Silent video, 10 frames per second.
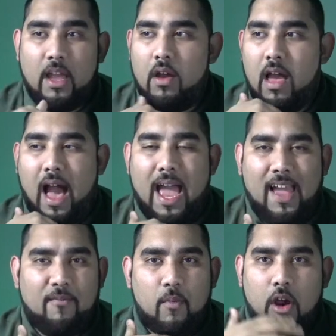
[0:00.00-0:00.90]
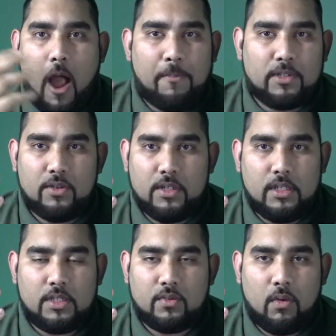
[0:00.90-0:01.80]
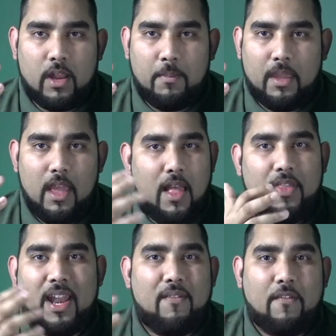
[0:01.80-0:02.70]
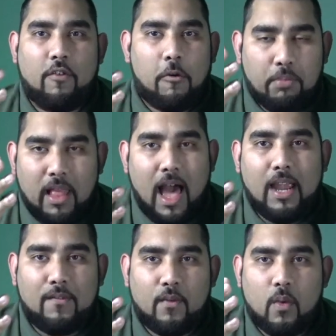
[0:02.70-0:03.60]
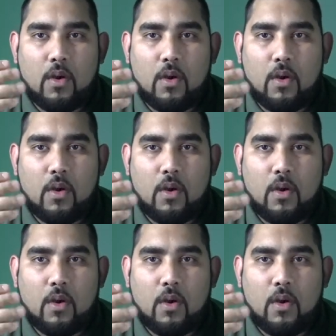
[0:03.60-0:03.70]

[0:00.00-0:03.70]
I have more opportunities thrown at me than I've ever applied for.